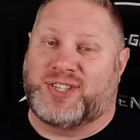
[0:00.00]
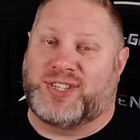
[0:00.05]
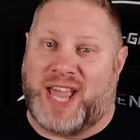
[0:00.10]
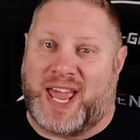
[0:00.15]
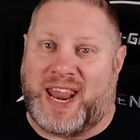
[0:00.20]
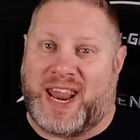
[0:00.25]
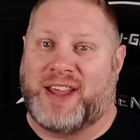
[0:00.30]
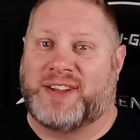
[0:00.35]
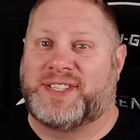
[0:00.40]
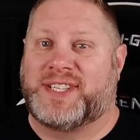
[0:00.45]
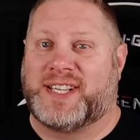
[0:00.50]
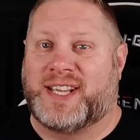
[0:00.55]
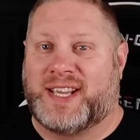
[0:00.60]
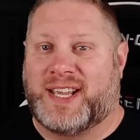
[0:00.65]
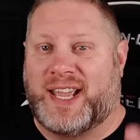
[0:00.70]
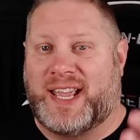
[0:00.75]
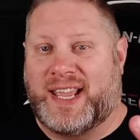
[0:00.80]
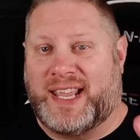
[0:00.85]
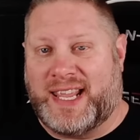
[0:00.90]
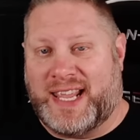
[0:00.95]
Shout out
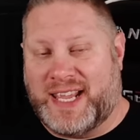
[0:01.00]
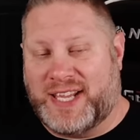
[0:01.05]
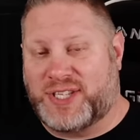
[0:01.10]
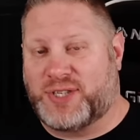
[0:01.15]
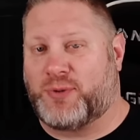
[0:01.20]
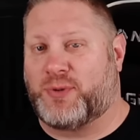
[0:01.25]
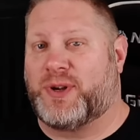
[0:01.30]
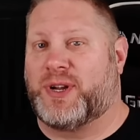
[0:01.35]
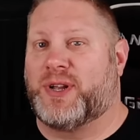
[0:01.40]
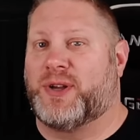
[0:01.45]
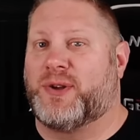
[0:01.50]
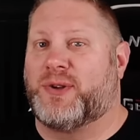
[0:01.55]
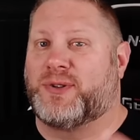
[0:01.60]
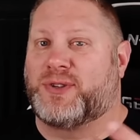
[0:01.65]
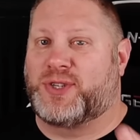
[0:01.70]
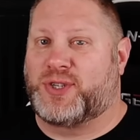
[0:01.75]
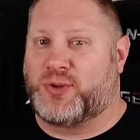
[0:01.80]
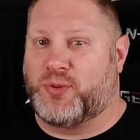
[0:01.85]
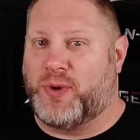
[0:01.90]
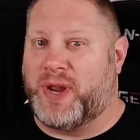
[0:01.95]
to
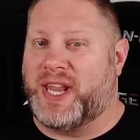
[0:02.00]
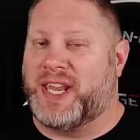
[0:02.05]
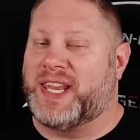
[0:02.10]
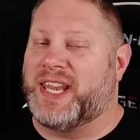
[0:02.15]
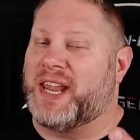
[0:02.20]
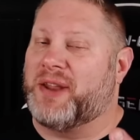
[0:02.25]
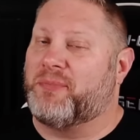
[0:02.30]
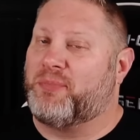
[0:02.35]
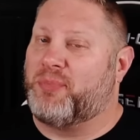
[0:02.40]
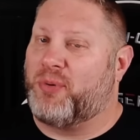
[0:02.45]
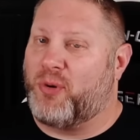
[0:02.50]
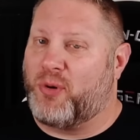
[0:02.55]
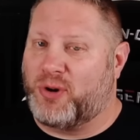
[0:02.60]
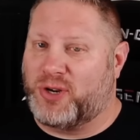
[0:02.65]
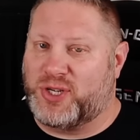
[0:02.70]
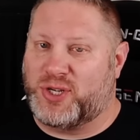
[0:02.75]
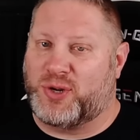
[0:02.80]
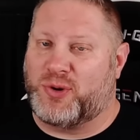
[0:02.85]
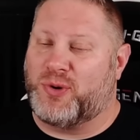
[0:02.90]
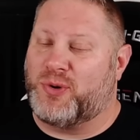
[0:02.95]
Israel, Sweden, and
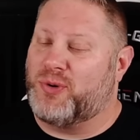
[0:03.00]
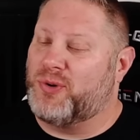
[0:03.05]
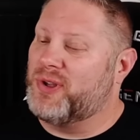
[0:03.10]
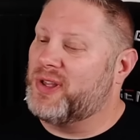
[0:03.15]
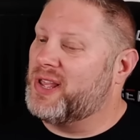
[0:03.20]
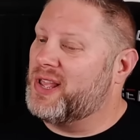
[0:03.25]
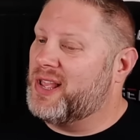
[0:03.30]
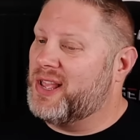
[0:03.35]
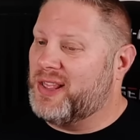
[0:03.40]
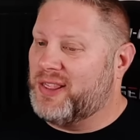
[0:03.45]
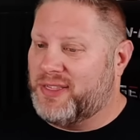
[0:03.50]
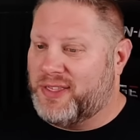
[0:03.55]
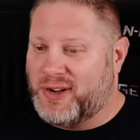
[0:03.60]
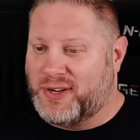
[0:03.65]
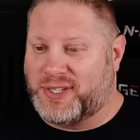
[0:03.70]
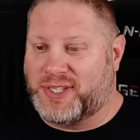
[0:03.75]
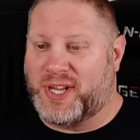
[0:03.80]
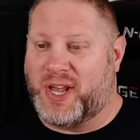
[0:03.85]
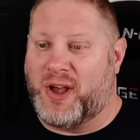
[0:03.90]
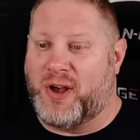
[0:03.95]
Portugal.
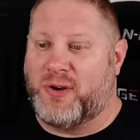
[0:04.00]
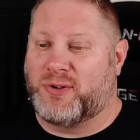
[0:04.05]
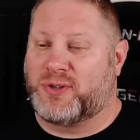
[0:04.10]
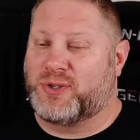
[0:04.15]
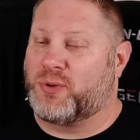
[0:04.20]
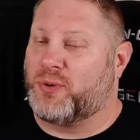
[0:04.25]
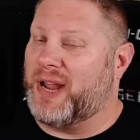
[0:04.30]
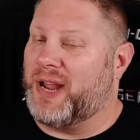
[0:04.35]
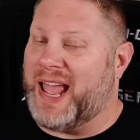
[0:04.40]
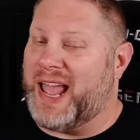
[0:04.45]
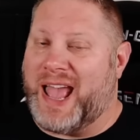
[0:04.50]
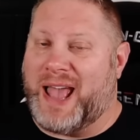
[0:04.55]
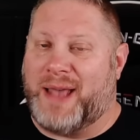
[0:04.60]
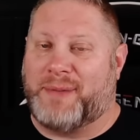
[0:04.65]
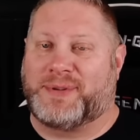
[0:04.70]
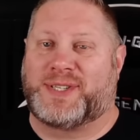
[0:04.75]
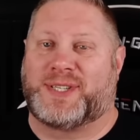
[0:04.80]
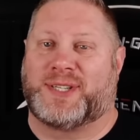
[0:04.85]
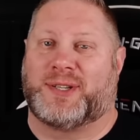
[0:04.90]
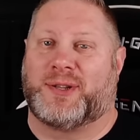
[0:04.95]
Their songs were
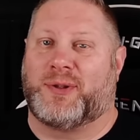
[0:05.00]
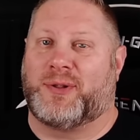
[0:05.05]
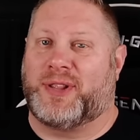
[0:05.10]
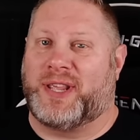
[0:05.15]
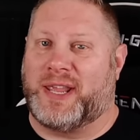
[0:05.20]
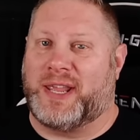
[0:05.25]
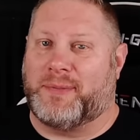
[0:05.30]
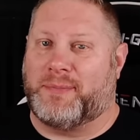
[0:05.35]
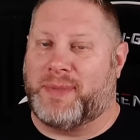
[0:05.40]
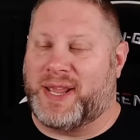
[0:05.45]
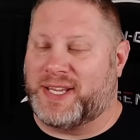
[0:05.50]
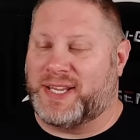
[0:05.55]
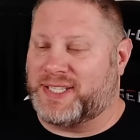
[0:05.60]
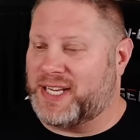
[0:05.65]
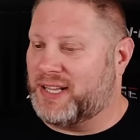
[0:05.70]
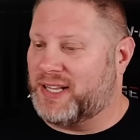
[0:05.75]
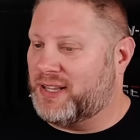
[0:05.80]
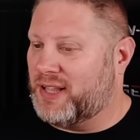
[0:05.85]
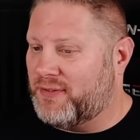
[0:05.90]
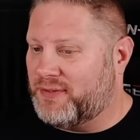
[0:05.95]
absolutely
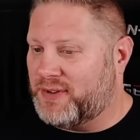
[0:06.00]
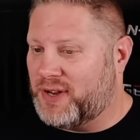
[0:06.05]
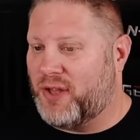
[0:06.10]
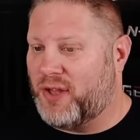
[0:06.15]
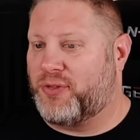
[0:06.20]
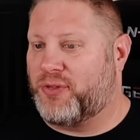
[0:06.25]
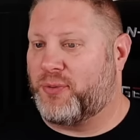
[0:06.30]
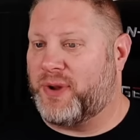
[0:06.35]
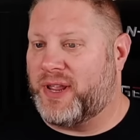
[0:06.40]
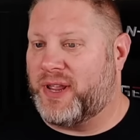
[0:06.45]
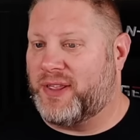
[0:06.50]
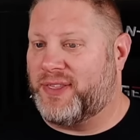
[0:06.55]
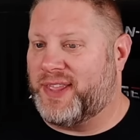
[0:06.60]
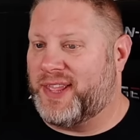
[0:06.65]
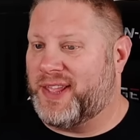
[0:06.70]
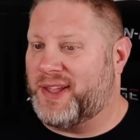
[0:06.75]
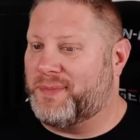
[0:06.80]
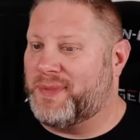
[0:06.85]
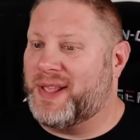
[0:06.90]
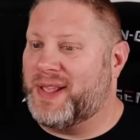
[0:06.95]
amazing. Loved all three
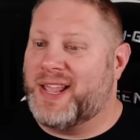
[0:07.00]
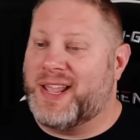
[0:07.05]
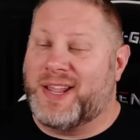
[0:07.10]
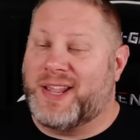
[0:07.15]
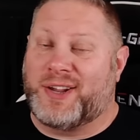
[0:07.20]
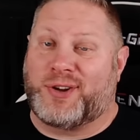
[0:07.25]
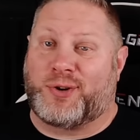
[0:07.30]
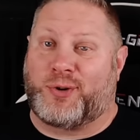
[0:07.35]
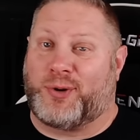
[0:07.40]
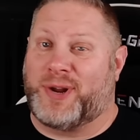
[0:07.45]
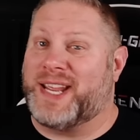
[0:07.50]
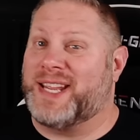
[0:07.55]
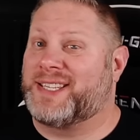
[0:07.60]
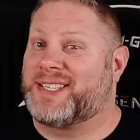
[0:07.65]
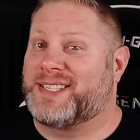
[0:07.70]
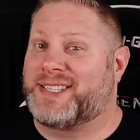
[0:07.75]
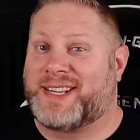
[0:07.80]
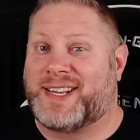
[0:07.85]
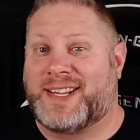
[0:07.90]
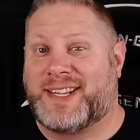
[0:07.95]
of them.
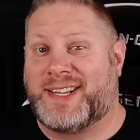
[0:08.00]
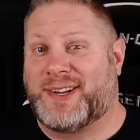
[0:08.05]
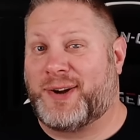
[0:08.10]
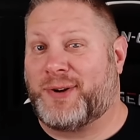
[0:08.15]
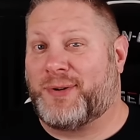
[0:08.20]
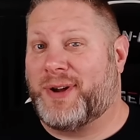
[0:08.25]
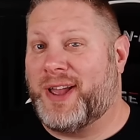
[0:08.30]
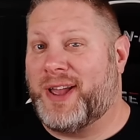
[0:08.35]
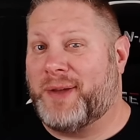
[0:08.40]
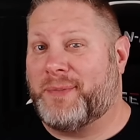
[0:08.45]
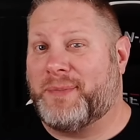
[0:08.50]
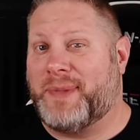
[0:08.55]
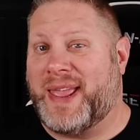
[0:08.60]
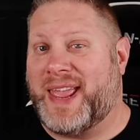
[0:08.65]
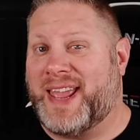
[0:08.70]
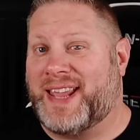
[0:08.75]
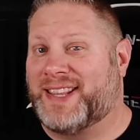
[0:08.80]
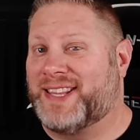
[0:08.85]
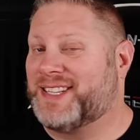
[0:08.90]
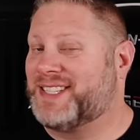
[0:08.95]
Greece, you're up,
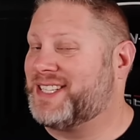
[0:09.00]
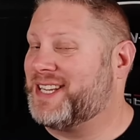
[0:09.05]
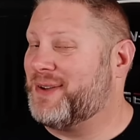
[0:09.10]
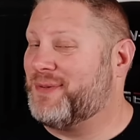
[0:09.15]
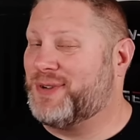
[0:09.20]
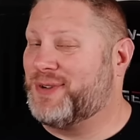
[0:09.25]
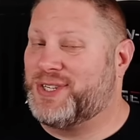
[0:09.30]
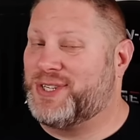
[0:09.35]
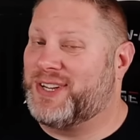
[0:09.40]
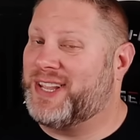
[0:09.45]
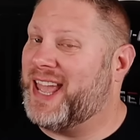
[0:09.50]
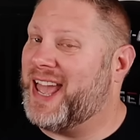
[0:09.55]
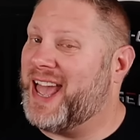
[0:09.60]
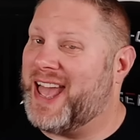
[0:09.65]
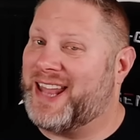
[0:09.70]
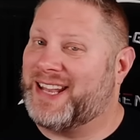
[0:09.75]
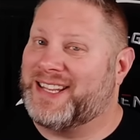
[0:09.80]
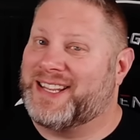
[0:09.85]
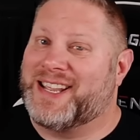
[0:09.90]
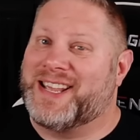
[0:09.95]
man. Let's see what you
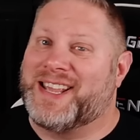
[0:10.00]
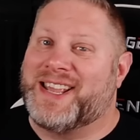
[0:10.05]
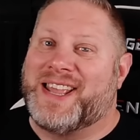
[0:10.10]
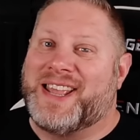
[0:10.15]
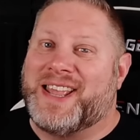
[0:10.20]
got.